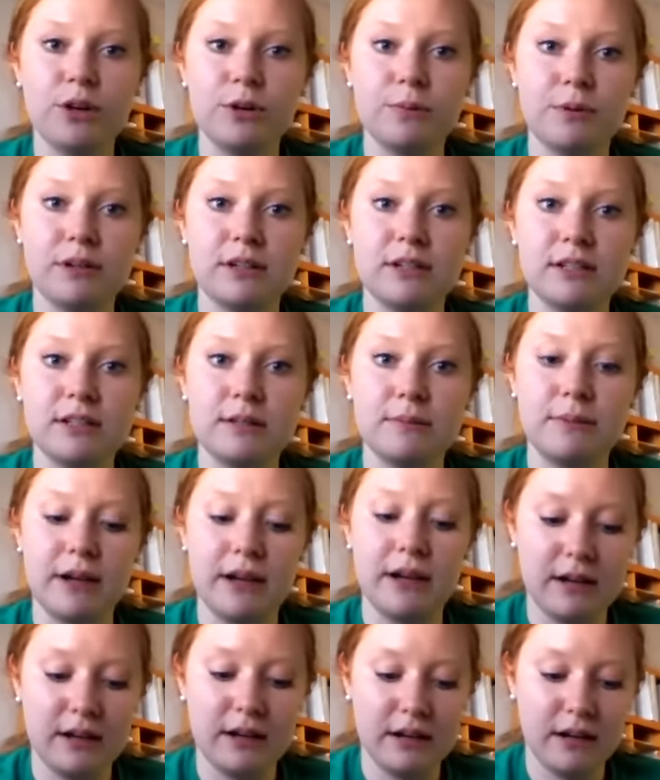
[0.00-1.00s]
what you
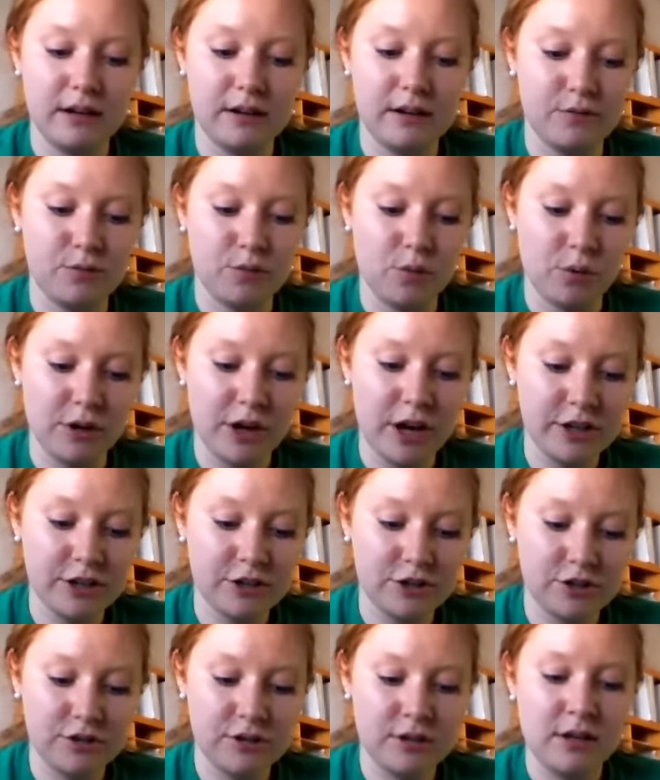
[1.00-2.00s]
participated in
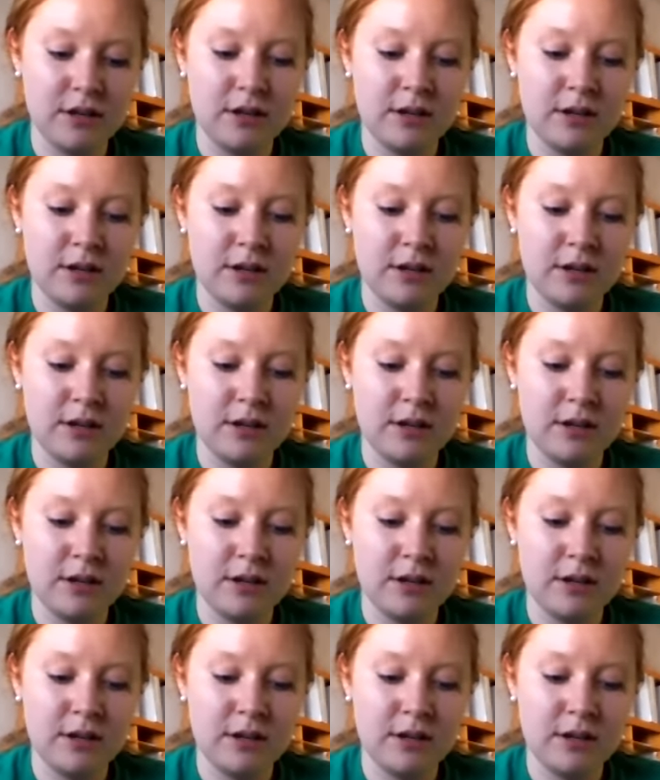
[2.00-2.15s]
4-H.